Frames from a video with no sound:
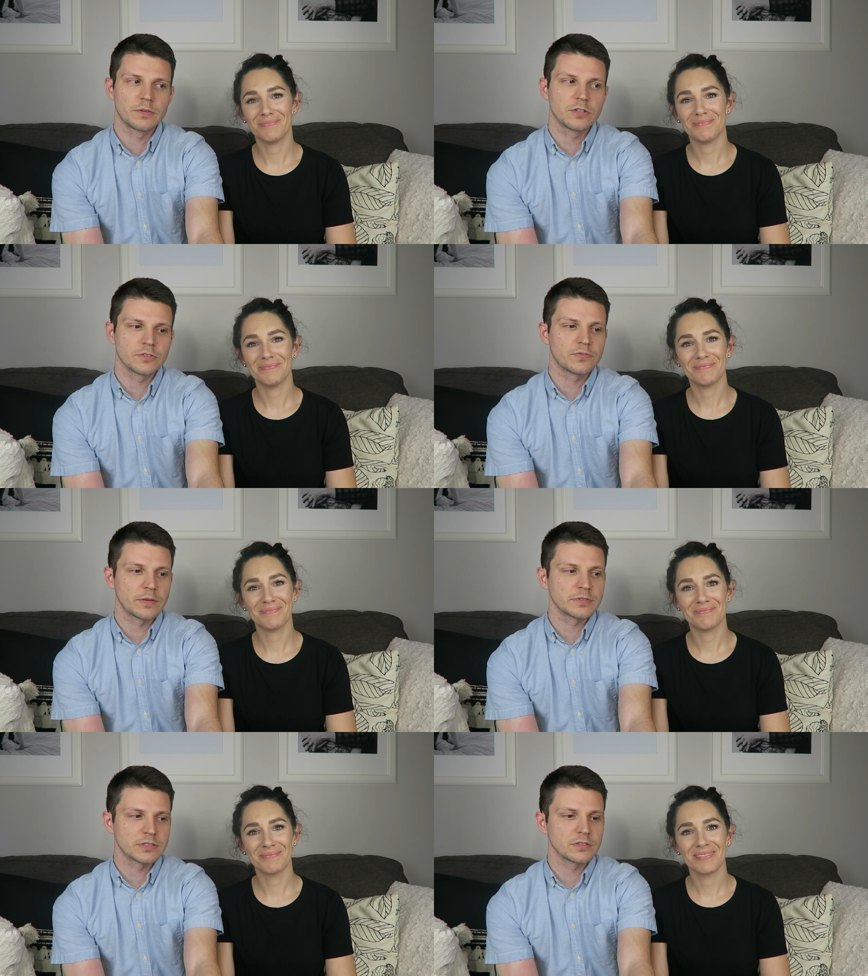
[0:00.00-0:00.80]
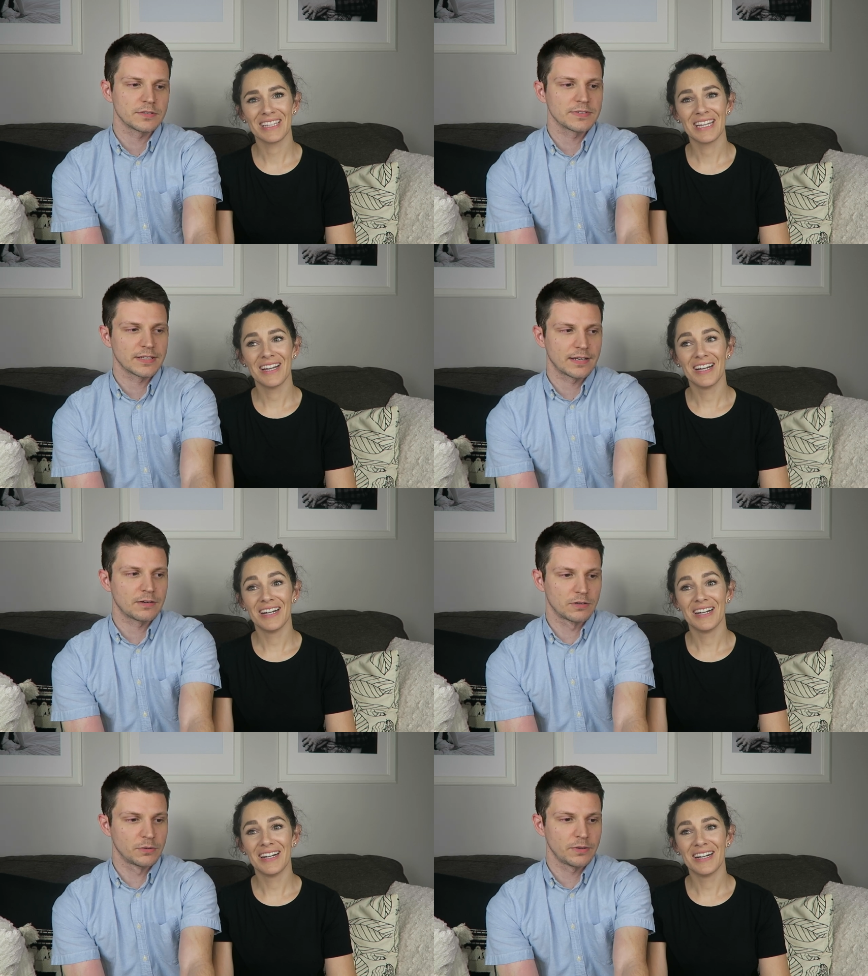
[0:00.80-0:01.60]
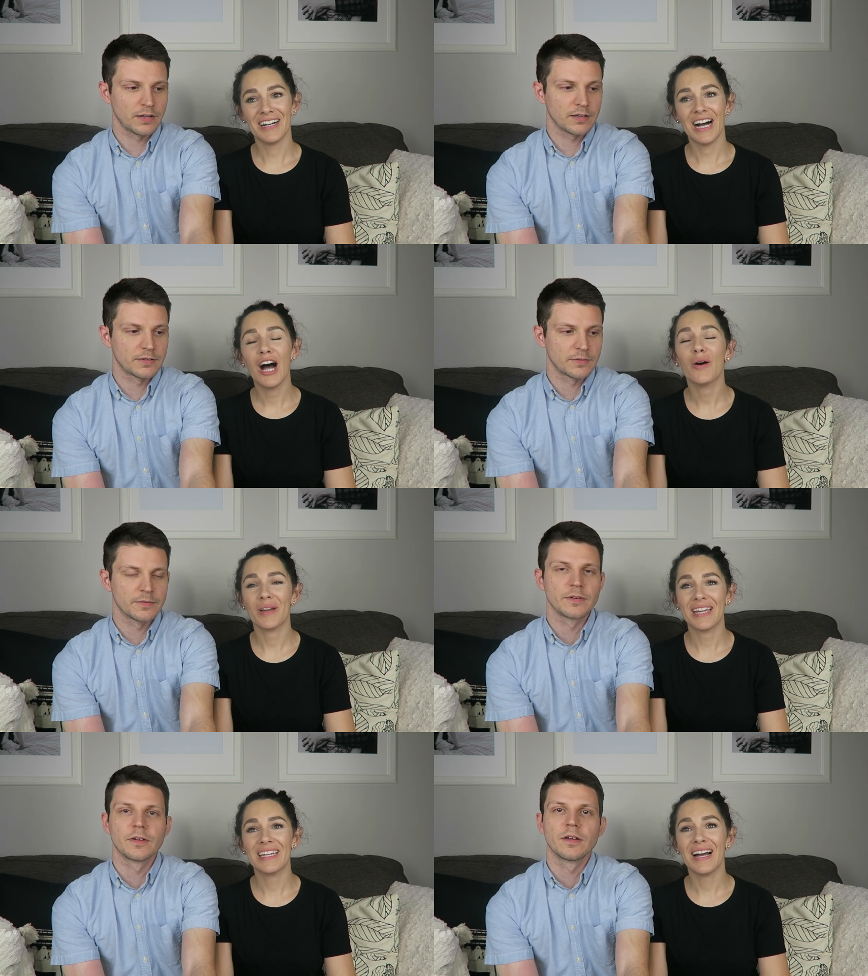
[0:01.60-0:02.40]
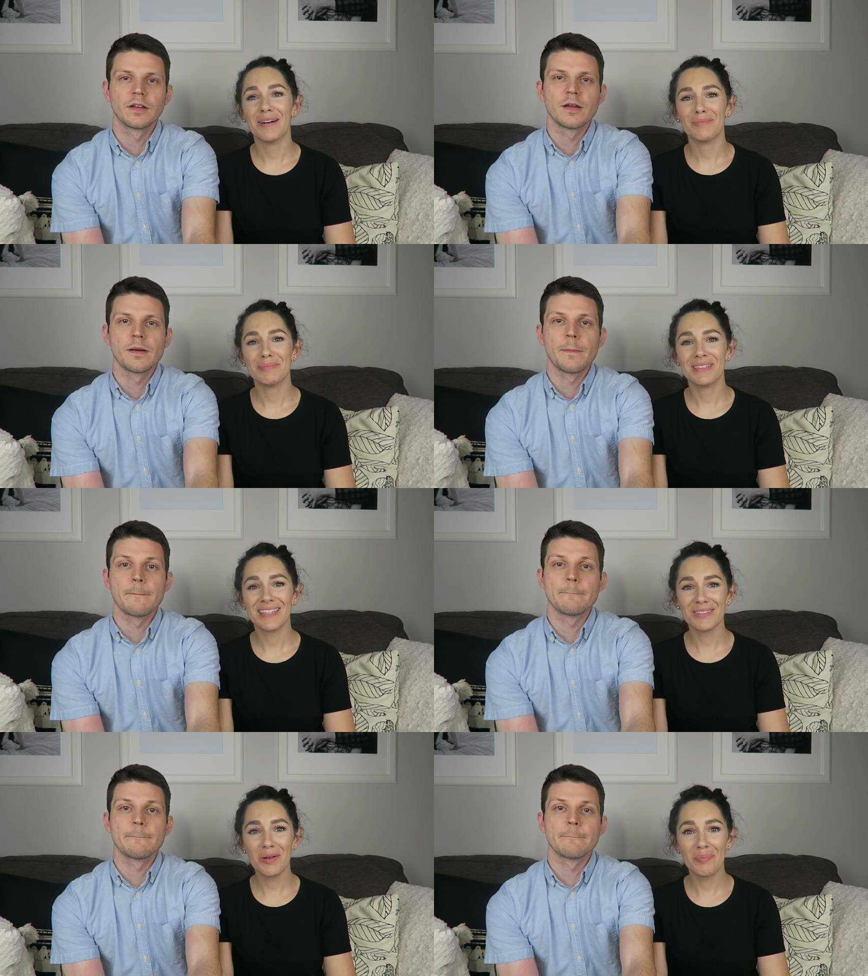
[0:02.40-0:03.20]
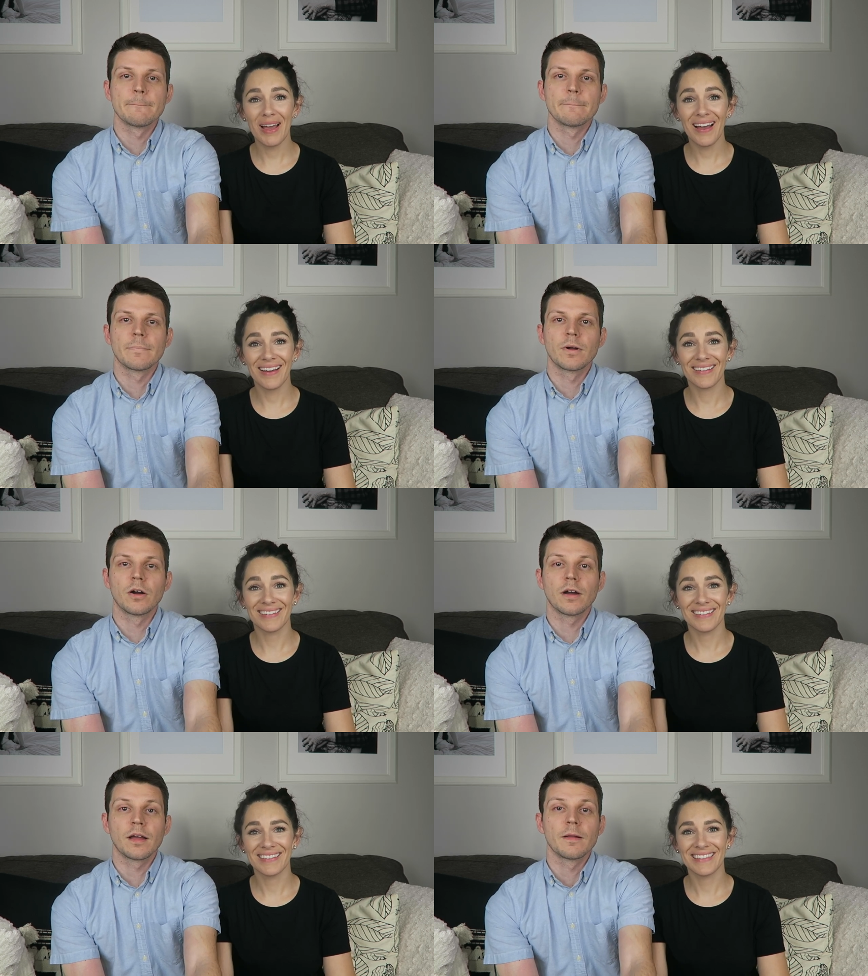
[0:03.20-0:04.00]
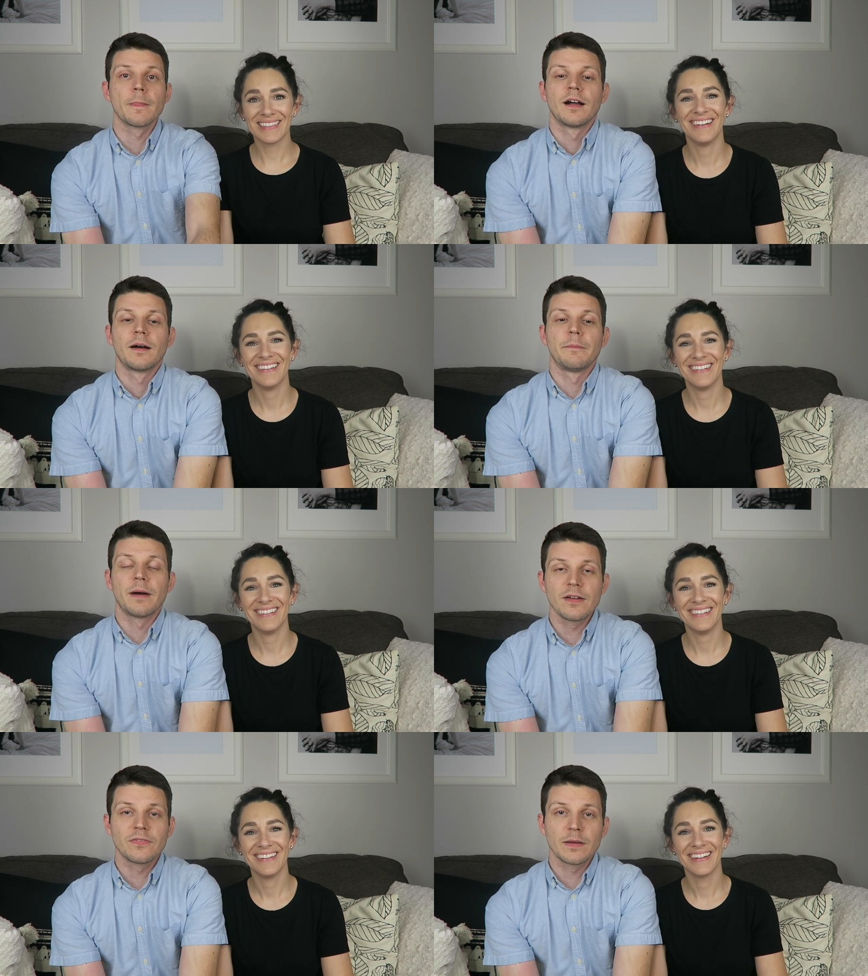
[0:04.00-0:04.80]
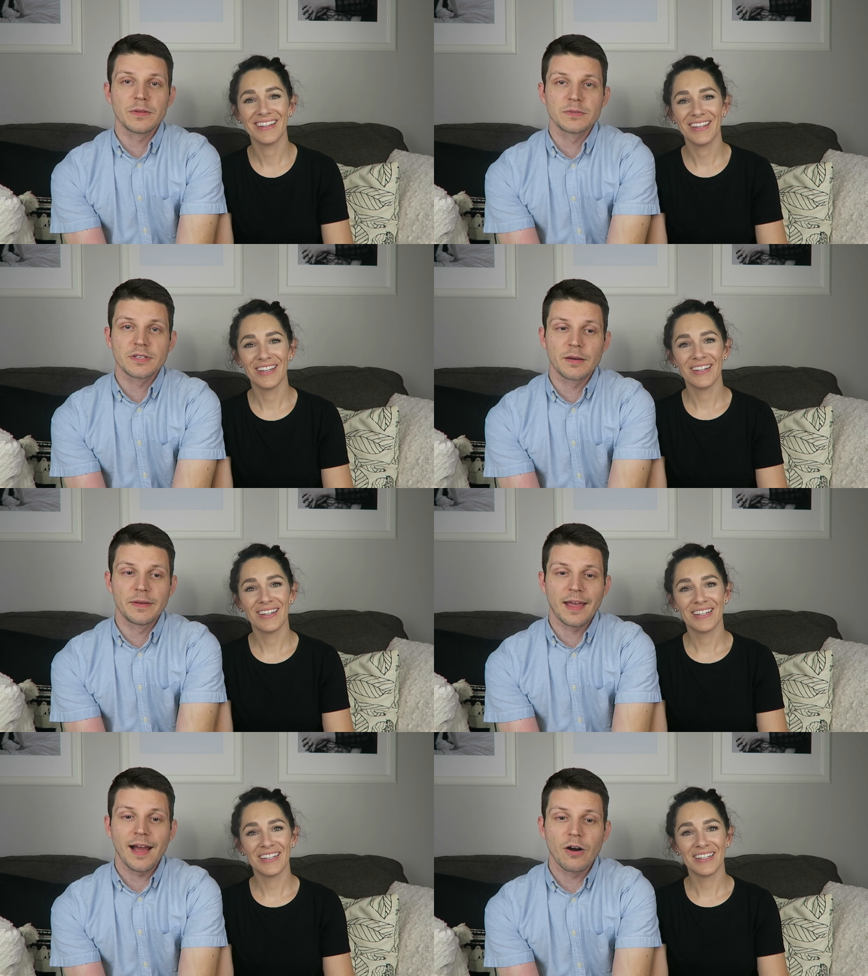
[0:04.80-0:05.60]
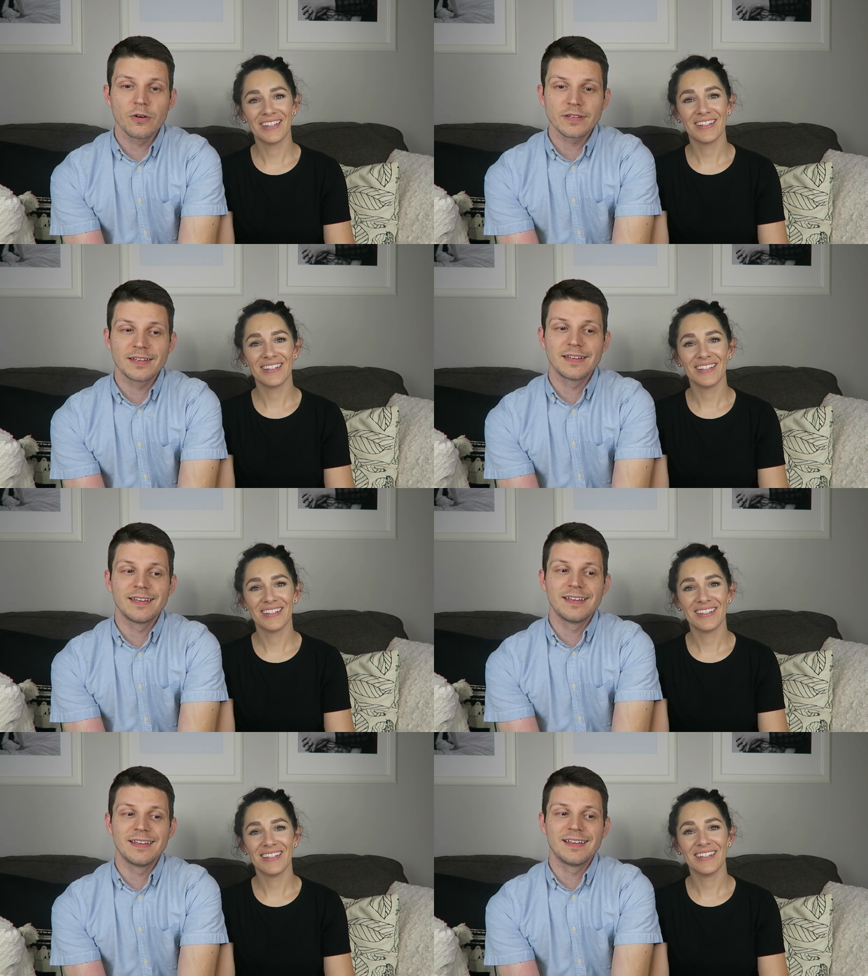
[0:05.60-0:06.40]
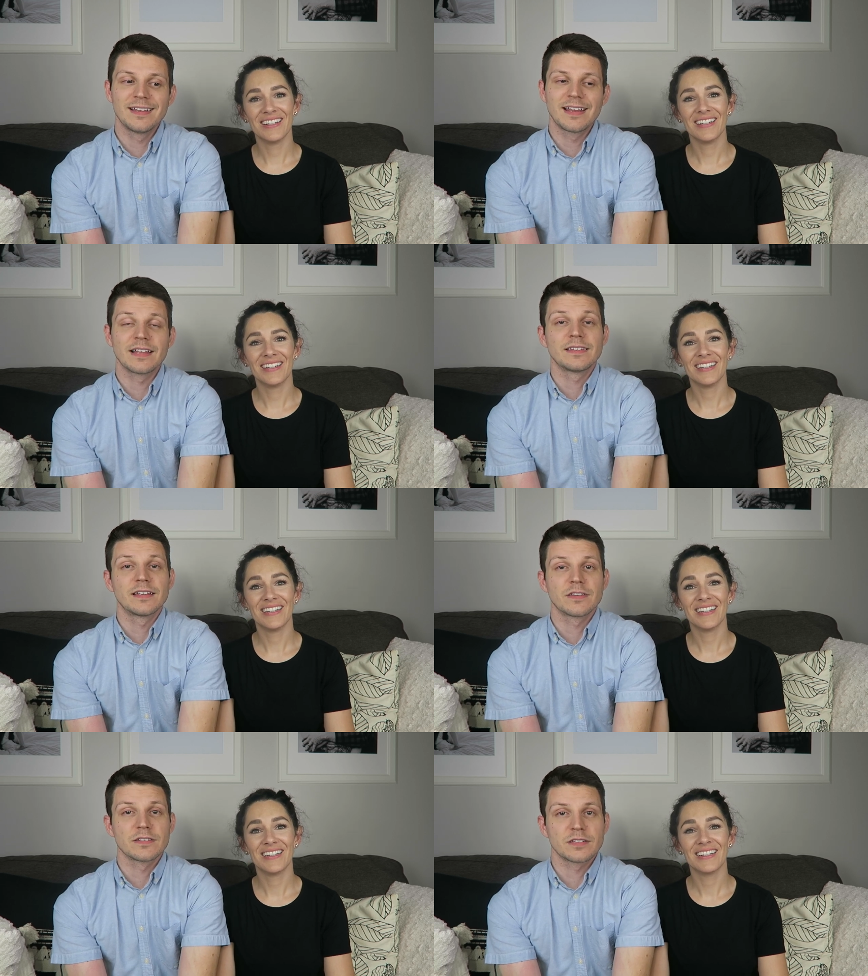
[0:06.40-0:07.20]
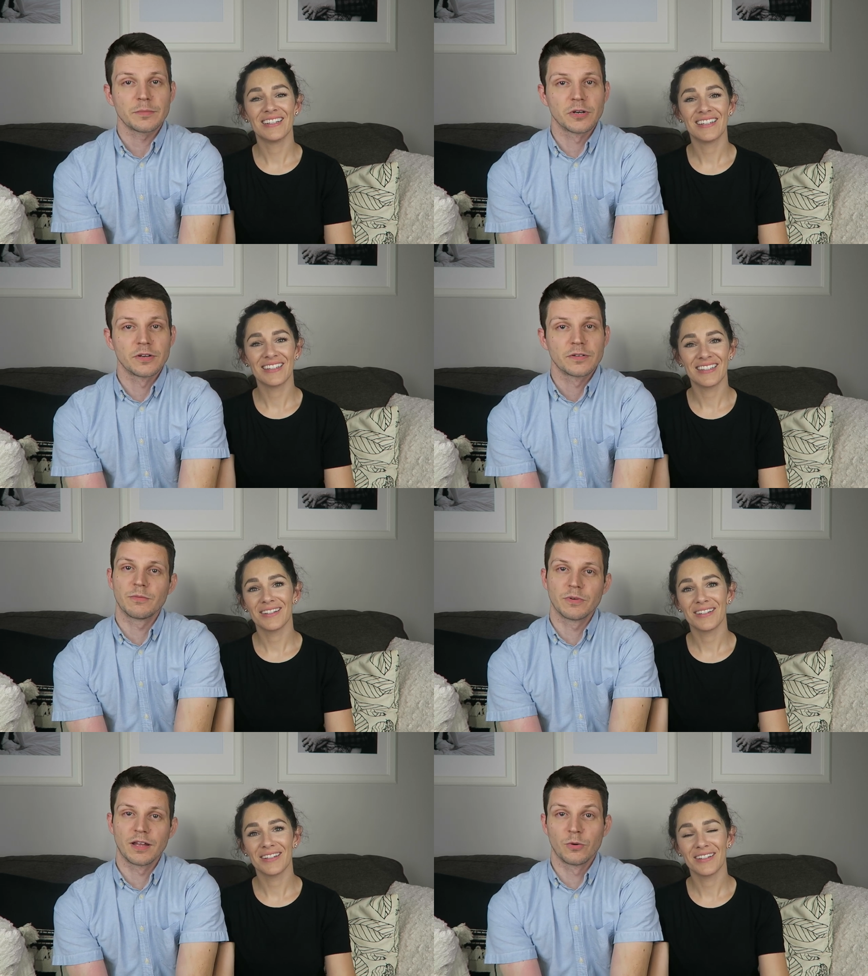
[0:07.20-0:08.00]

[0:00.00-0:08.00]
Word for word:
Speaker 1: Your family still lived like an hour away.
Speaker 2: Okay, yeah, but that's not bad. Okay,
Speaker 1: my family was coming out in at the end of the summer, and we're